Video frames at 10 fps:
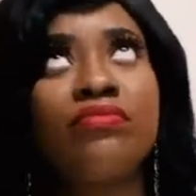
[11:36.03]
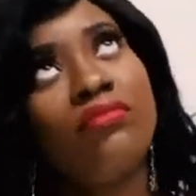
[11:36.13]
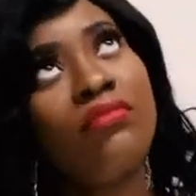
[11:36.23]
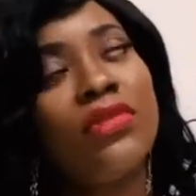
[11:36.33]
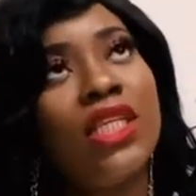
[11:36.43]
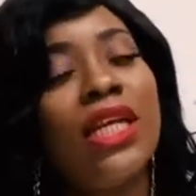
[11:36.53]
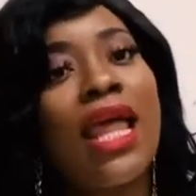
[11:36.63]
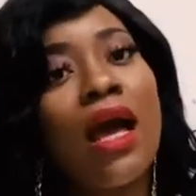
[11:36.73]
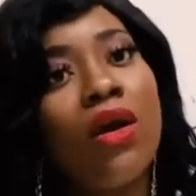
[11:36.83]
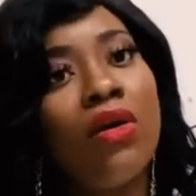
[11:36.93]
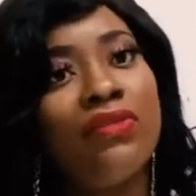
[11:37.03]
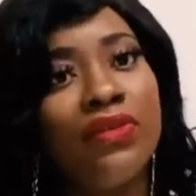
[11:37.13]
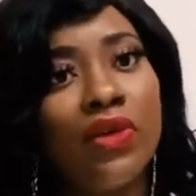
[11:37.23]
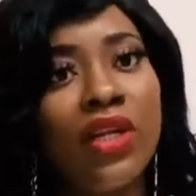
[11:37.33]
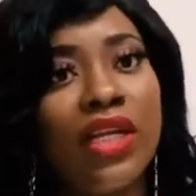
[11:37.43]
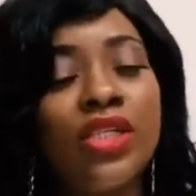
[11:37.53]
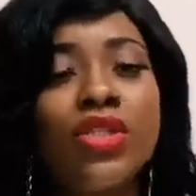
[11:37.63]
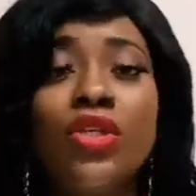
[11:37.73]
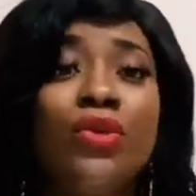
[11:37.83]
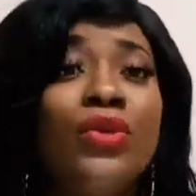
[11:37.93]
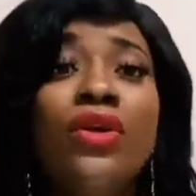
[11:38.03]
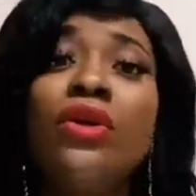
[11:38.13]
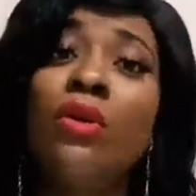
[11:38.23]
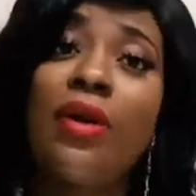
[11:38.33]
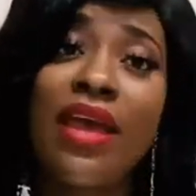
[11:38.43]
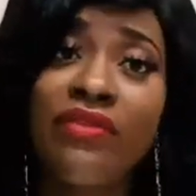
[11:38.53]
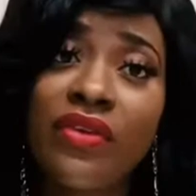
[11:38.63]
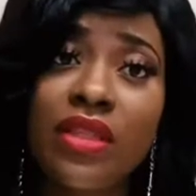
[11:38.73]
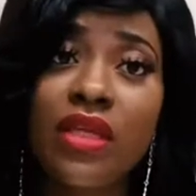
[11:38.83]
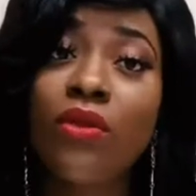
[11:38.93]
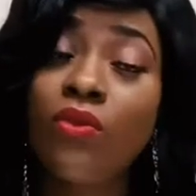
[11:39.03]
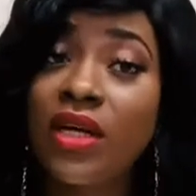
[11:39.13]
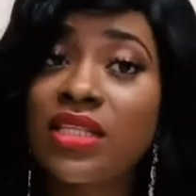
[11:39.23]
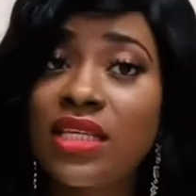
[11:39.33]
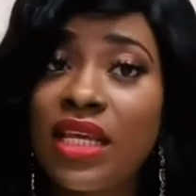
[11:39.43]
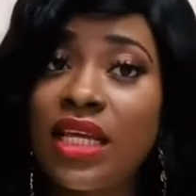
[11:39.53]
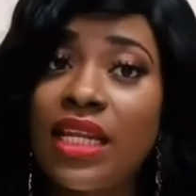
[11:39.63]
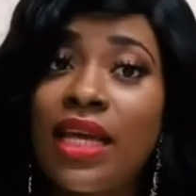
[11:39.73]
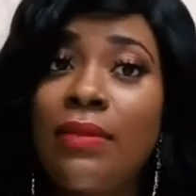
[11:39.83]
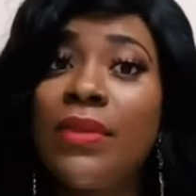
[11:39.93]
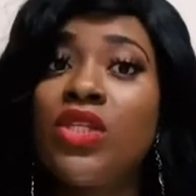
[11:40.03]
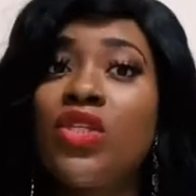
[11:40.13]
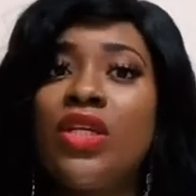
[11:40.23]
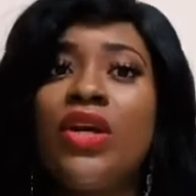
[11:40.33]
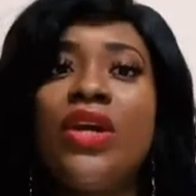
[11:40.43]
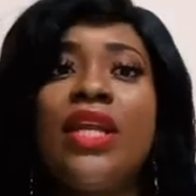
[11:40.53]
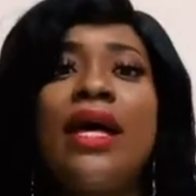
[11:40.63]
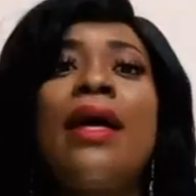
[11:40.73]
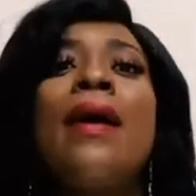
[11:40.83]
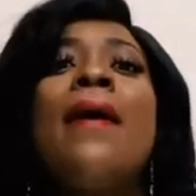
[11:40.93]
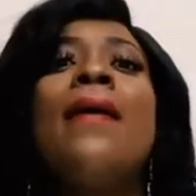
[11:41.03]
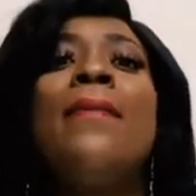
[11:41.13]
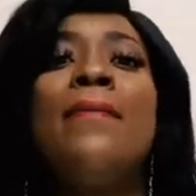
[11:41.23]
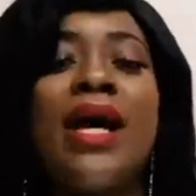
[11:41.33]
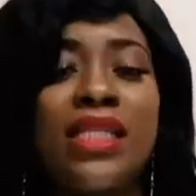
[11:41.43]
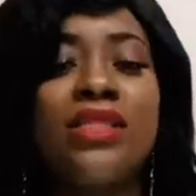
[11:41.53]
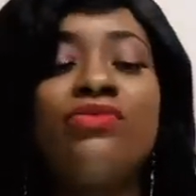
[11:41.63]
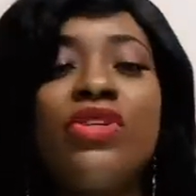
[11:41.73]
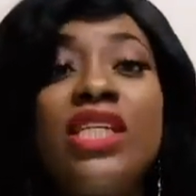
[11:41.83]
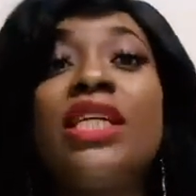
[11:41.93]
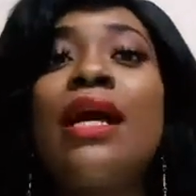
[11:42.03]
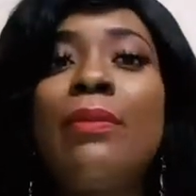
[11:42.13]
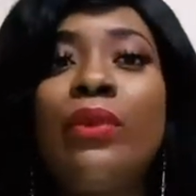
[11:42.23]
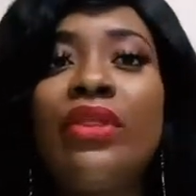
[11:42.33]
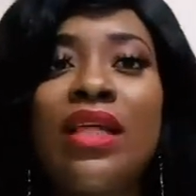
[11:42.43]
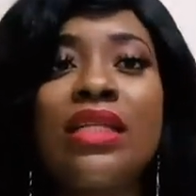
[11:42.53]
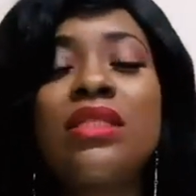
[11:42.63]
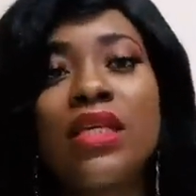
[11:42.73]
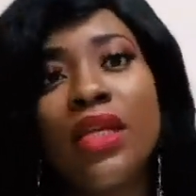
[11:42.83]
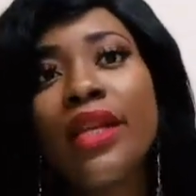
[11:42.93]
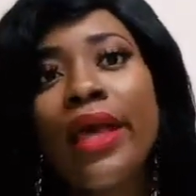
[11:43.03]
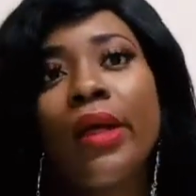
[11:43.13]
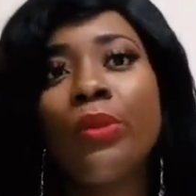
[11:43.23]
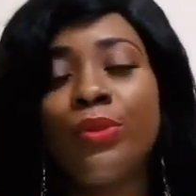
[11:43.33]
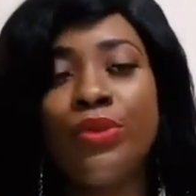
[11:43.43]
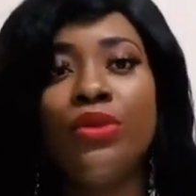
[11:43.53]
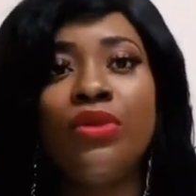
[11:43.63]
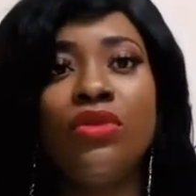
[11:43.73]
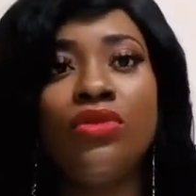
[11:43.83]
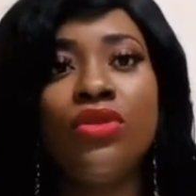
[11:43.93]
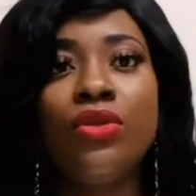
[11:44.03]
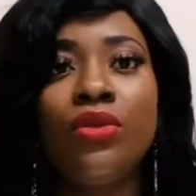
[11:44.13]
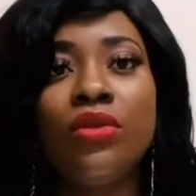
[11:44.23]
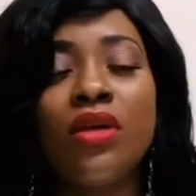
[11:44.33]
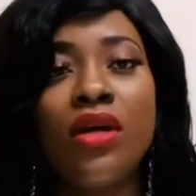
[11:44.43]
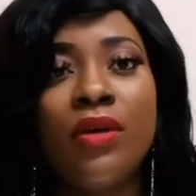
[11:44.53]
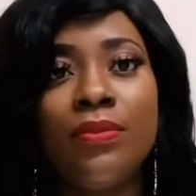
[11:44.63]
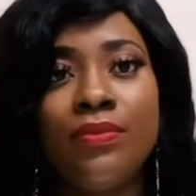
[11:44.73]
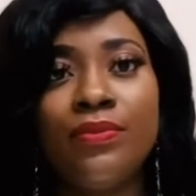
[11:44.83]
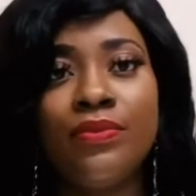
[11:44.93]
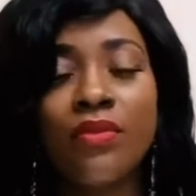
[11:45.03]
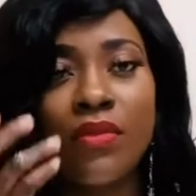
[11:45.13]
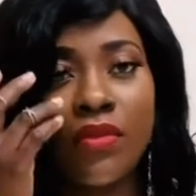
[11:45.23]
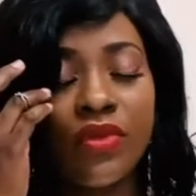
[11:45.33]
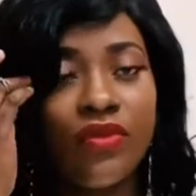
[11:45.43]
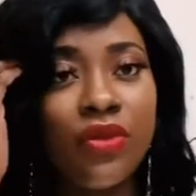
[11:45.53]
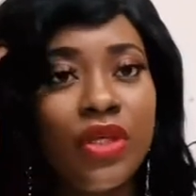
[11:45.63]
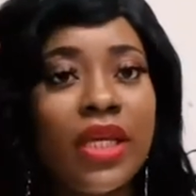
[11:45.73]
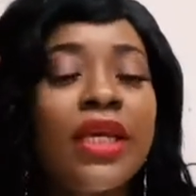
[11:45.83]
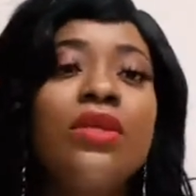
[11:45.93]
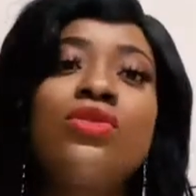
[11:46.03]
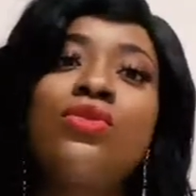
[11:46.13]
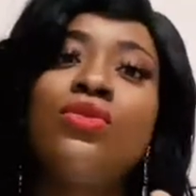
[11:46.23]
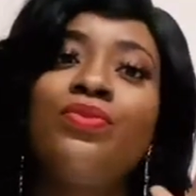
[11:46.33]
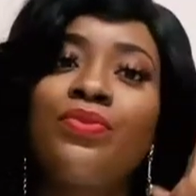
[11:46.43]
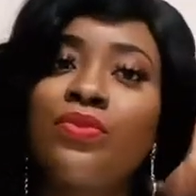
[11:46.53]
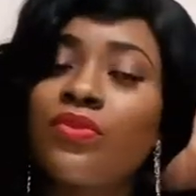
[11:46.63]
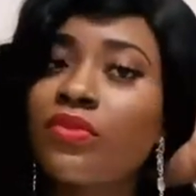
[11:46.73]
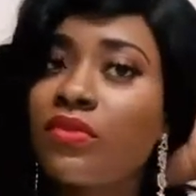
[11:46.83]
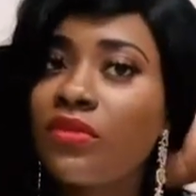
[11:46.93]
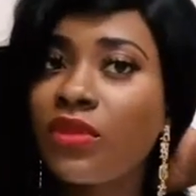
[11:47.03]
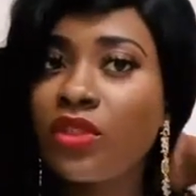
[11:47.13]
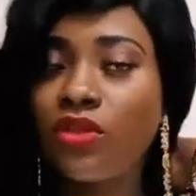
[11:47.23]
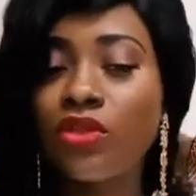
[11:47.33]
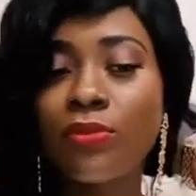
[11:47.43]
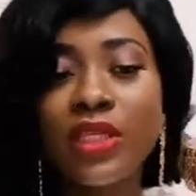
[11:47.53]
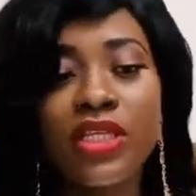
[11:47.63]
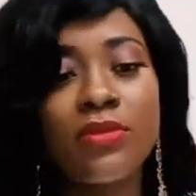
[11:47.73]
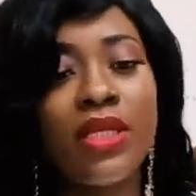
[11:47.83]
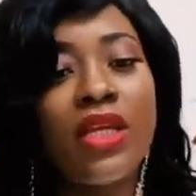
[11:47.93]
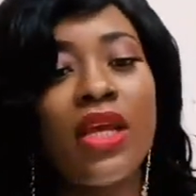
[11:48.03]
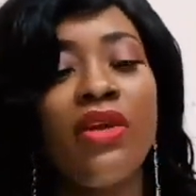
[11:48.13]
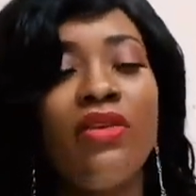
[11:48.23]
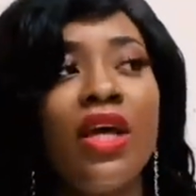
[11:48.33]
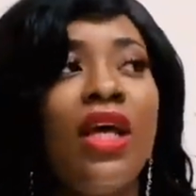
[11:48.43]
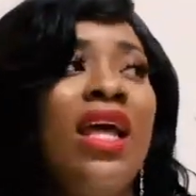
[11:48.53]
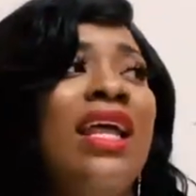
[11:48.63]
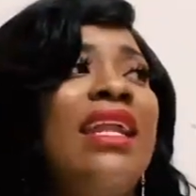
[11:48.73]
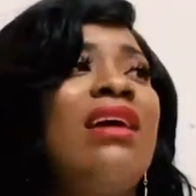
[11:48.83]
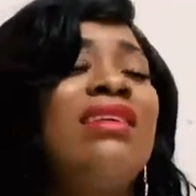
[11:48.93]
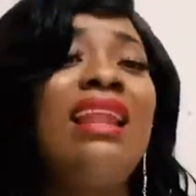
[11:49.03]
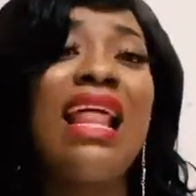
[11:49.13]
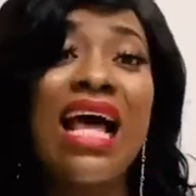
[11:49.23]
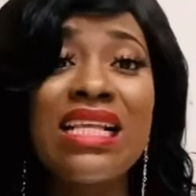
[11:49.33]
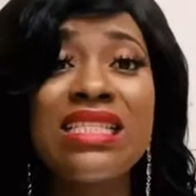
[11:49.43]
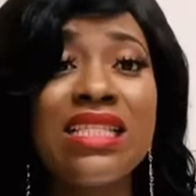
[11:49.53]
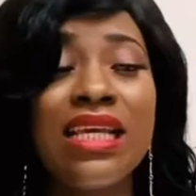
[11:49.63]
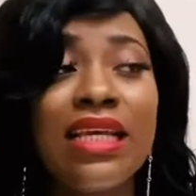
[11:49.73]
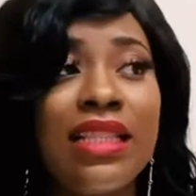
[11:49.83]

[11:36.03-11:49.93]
lack of knowledge. You would not know everything, once again, like I mentioned earlier, but reading up on that can help you before you get into your placement area. Now, the last thing that